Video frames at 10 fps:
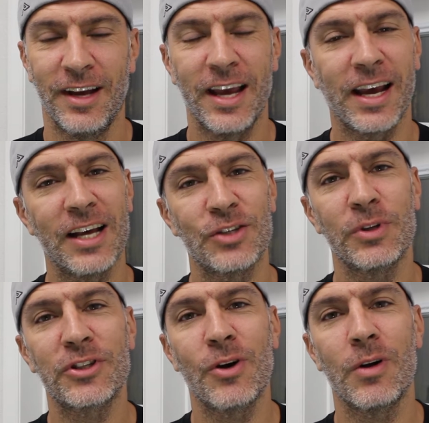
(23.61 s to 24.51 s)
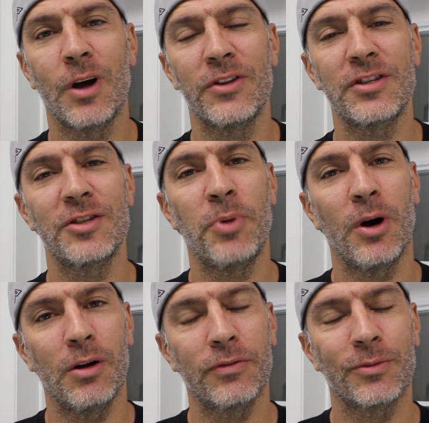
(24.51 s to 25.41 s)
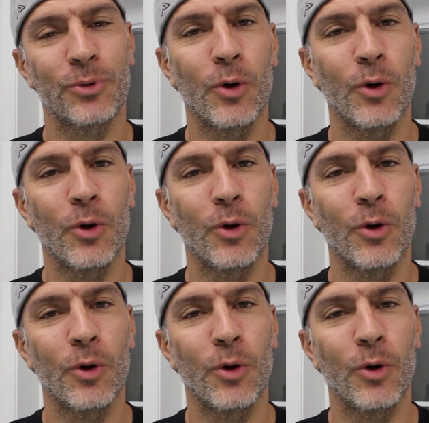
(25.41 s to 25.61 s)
Hey guys, what's going on? This is Paul from